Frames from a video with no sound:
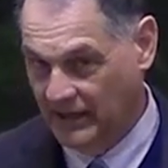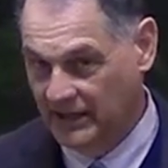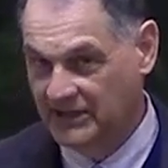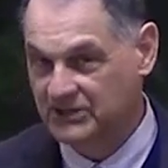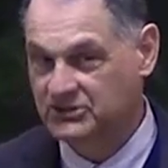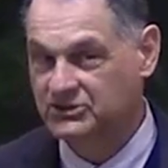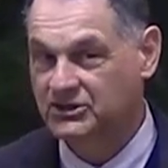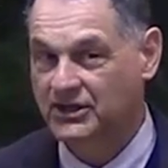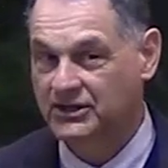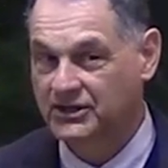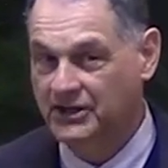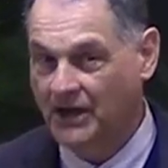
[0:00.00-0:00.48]

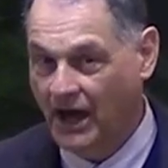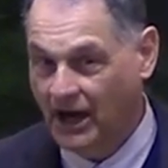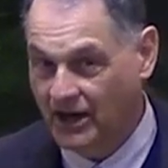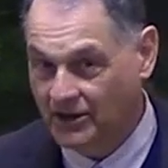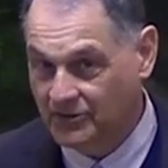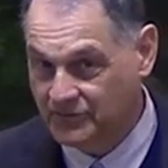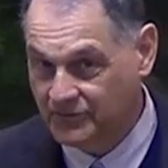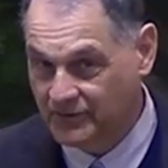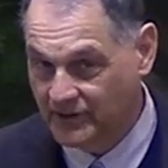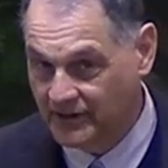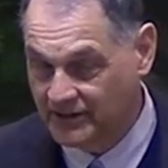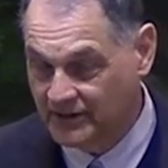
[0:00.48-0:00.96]
It's a
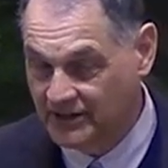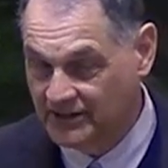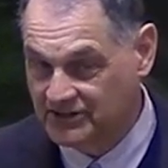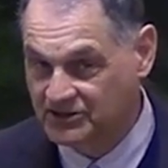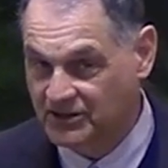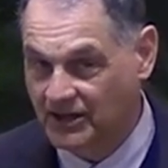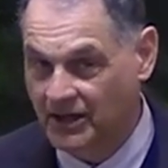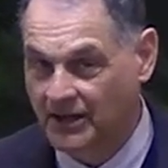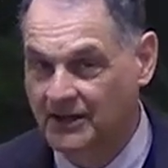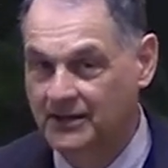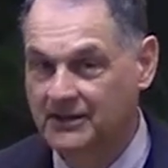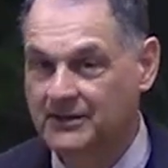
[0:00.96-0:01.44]
doctrine.
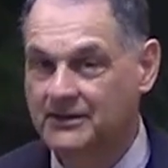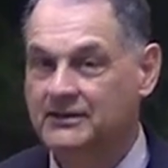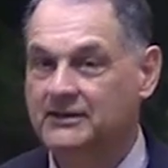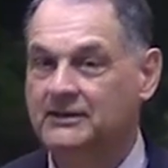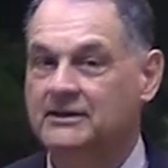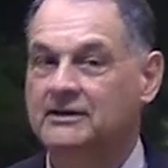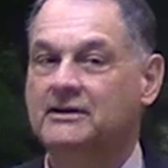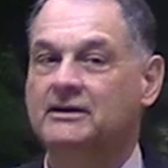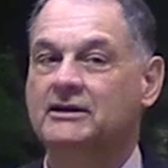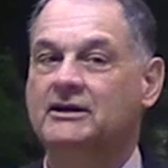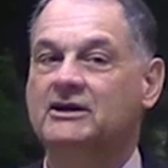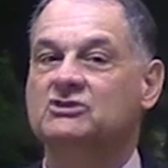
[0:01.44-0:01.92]
It's a
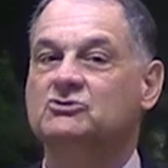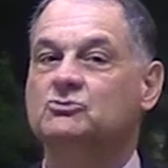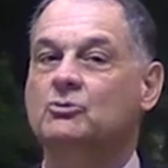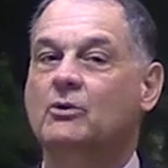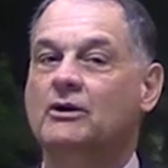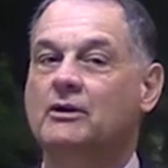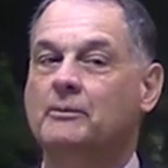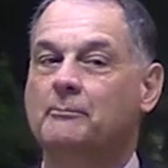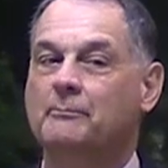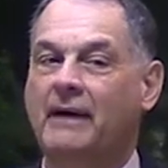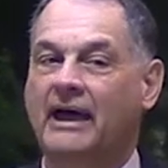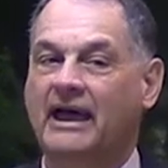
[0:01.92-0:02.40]
it's
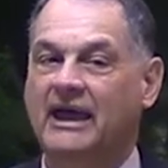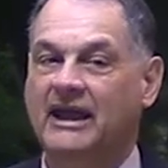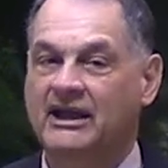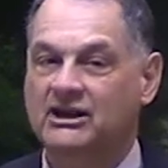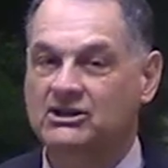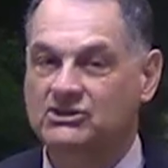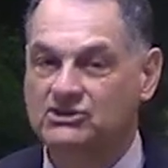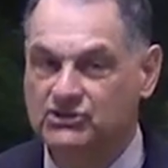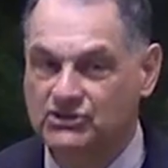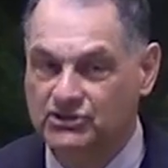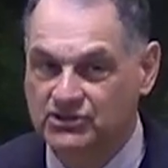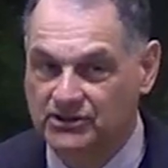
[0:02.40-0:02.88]
one of
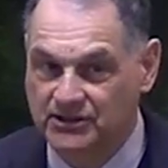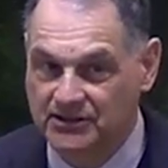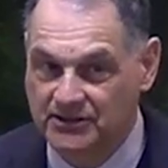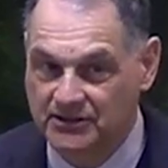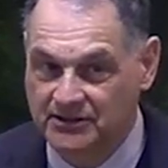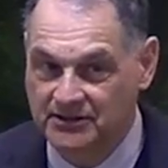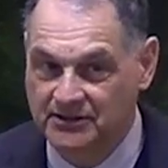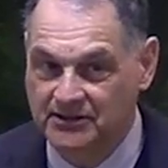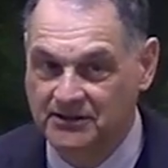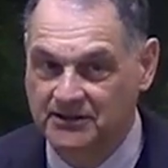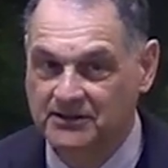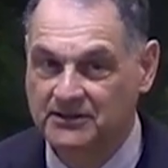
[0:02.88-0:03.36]
man's
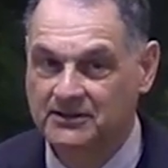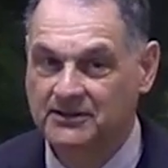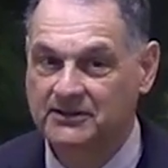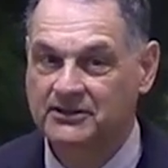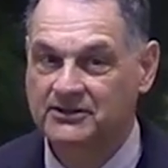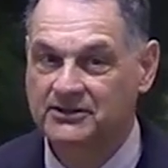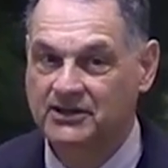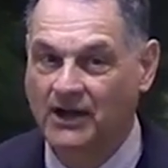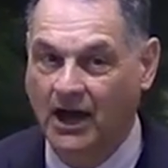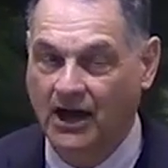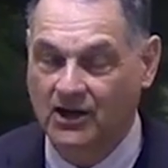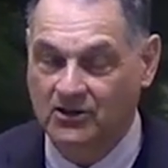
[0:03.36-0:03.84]

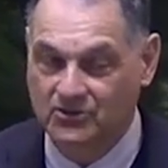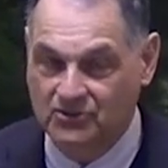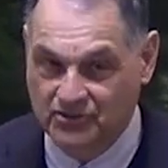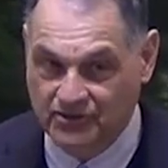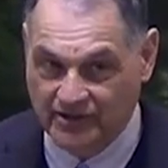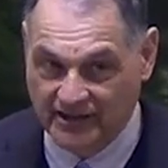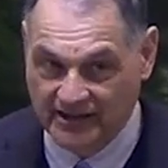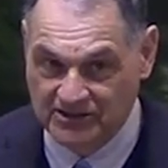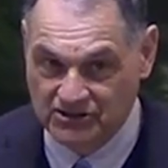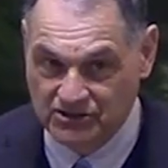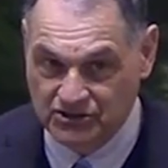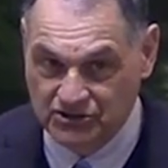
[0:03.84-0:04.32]

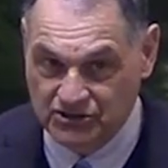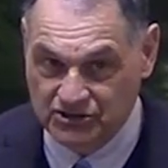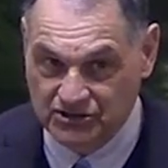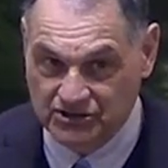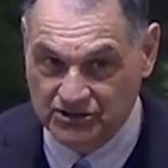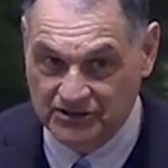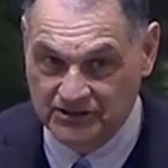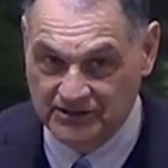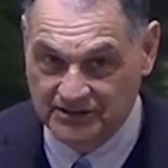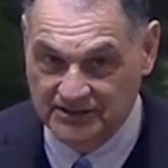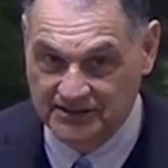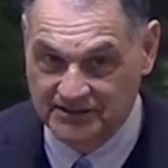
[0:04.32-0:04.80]

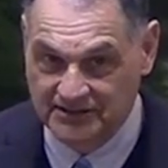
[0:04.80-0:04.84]
doctrines.